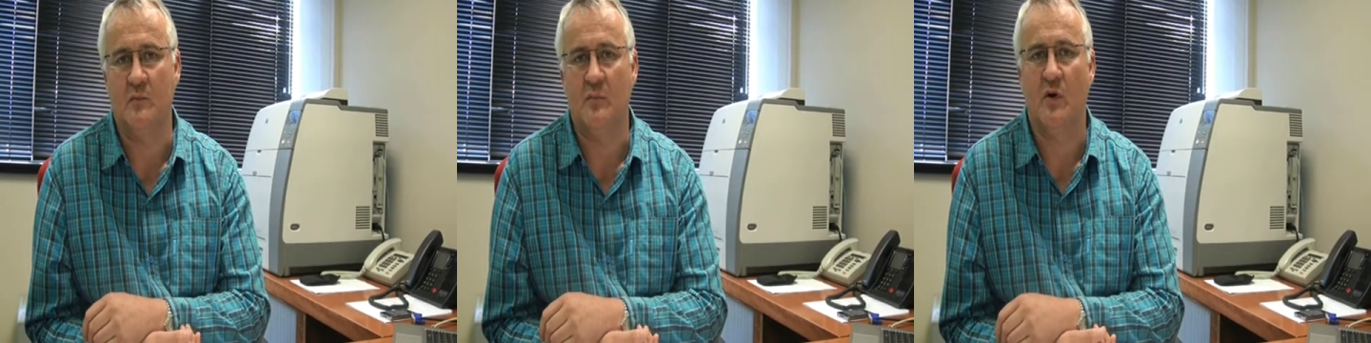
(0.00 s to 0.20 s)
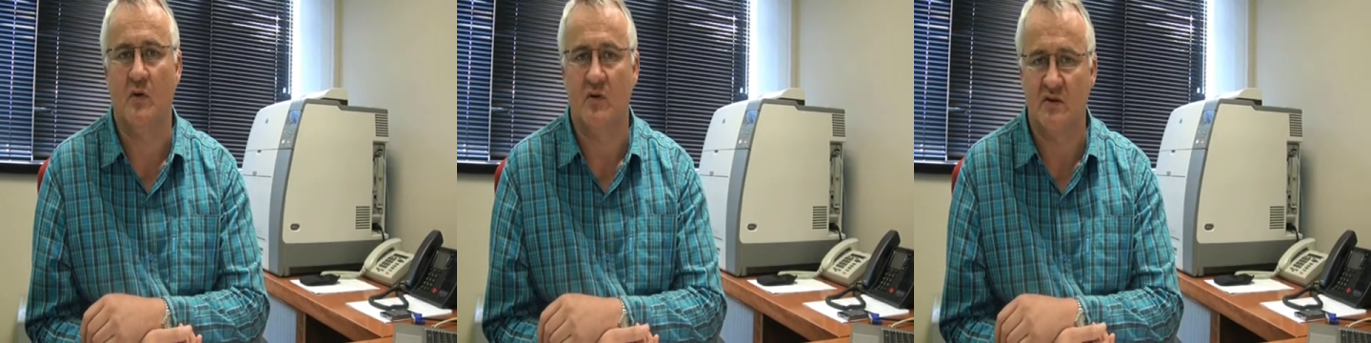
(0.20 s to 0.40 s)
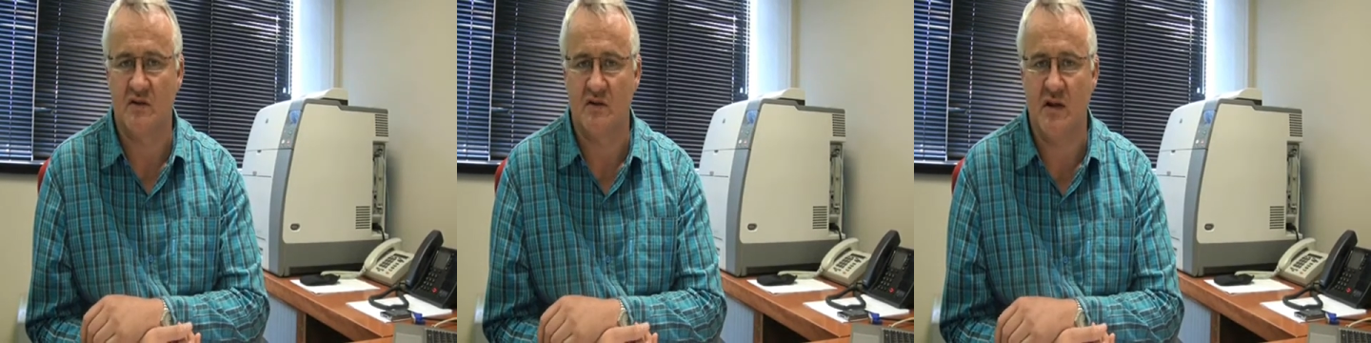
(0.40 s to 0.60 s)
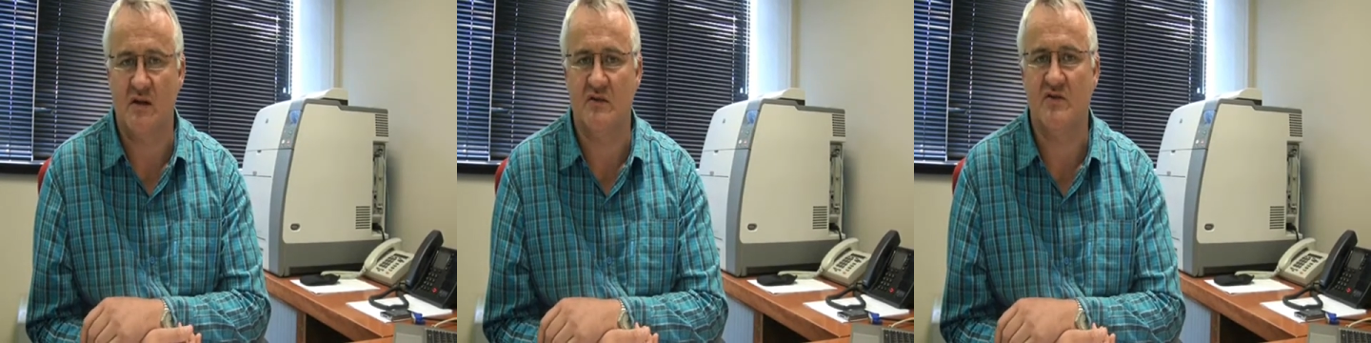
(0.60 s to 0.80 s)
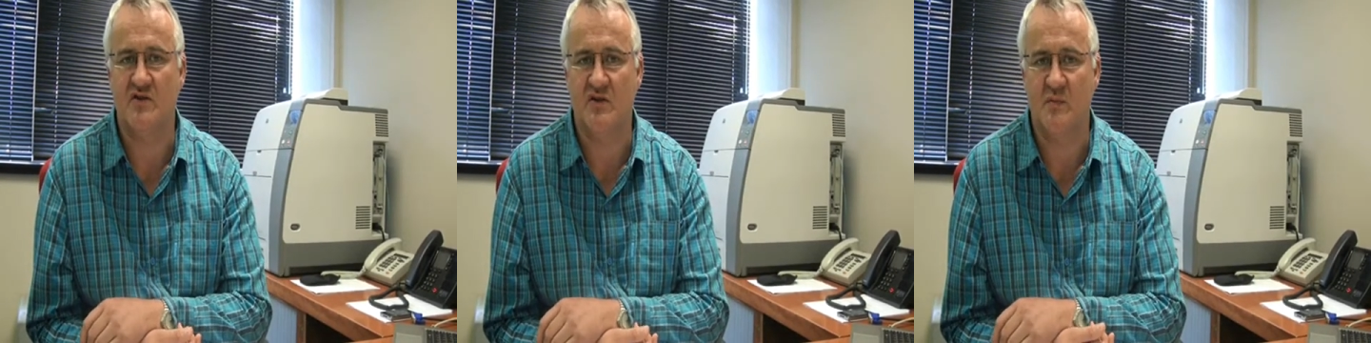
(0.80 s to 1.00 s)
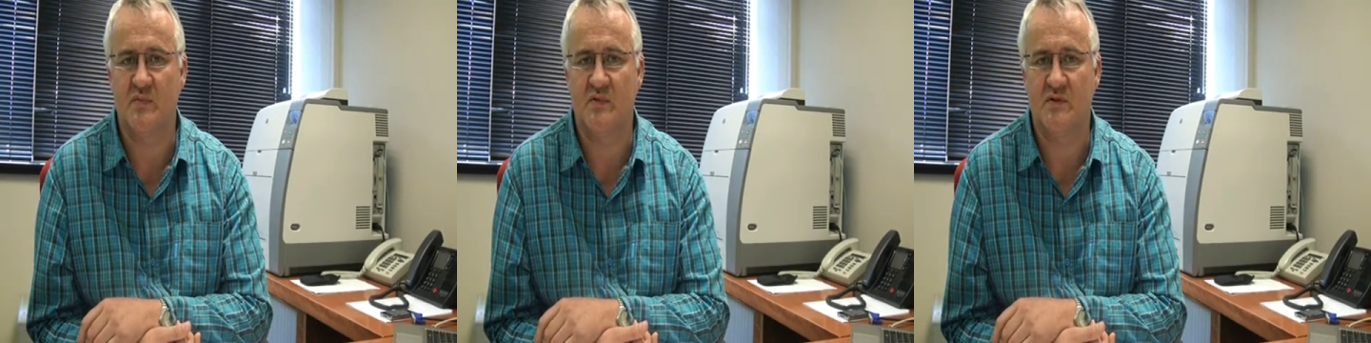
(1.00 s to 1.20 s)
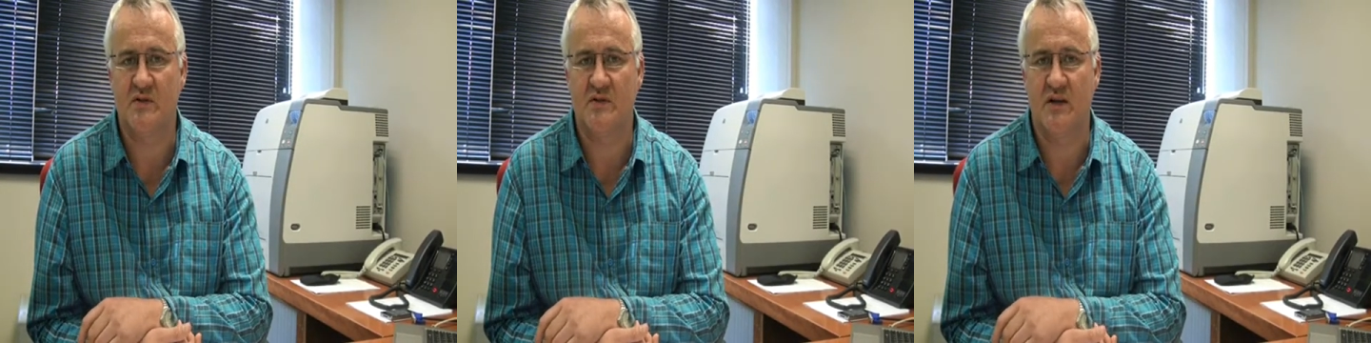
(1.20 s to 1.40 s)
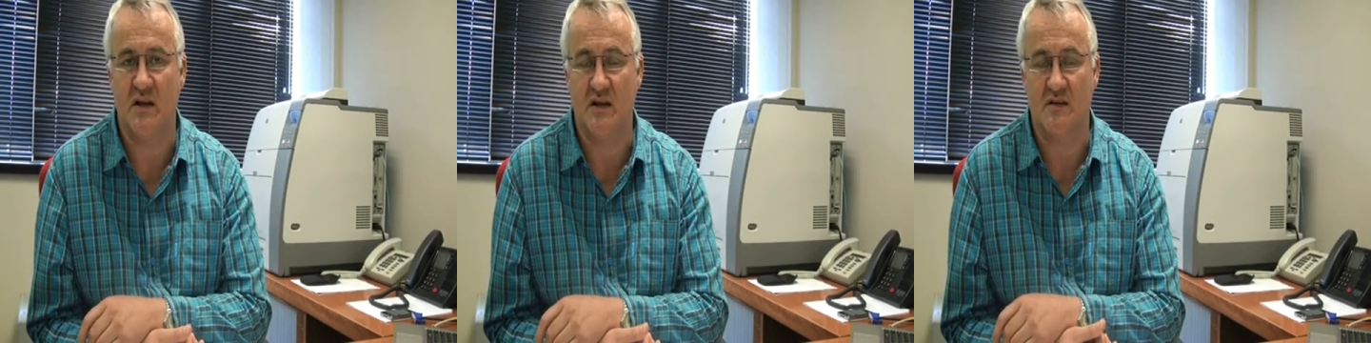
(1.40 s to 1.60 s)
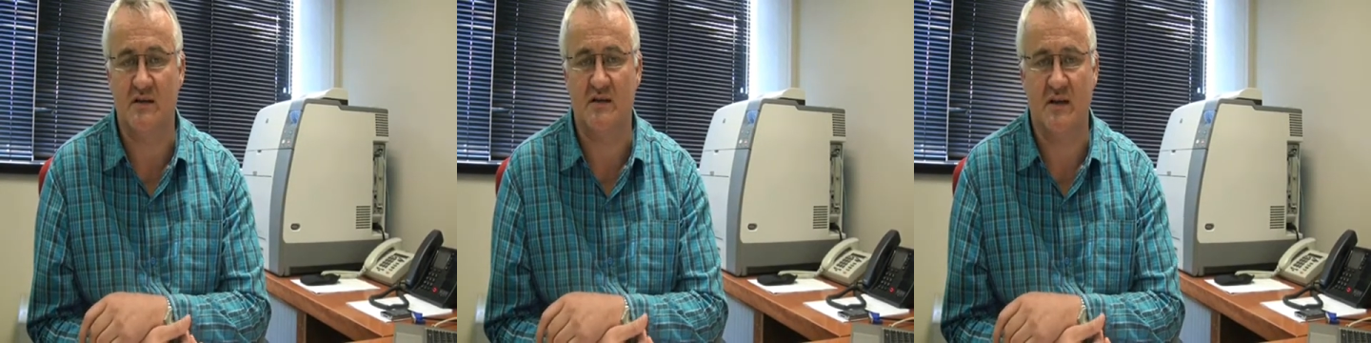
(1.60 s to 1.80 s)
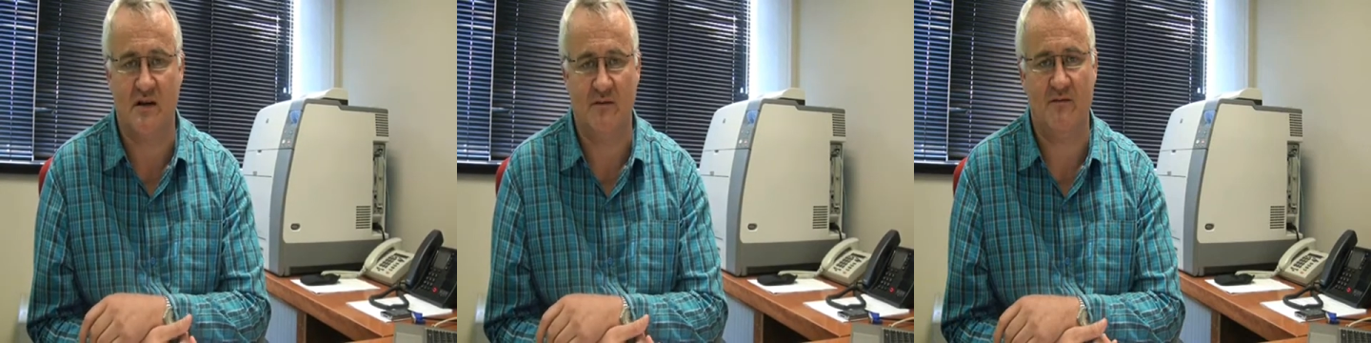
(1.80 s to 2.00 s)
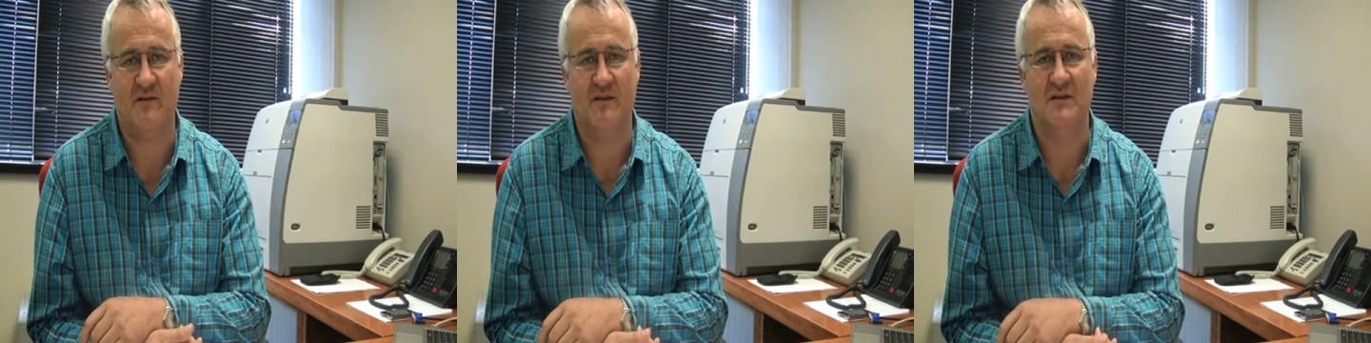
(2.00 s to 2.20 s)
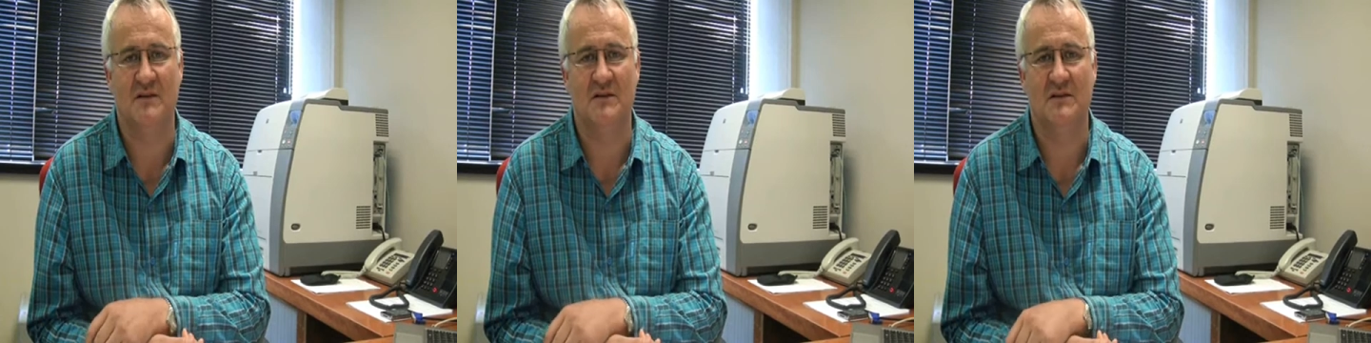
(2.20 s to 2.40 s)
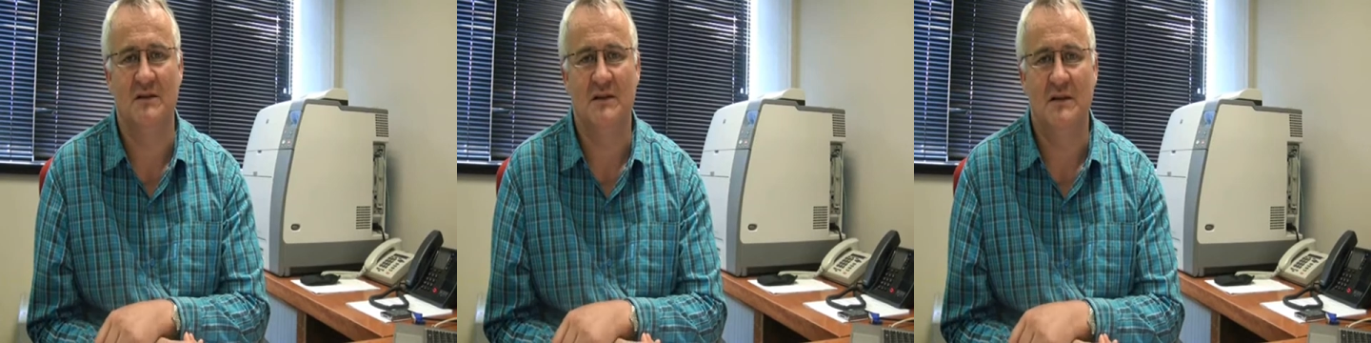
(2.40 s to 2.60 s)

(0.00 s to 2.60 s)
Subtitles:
poorest townships in South Africa.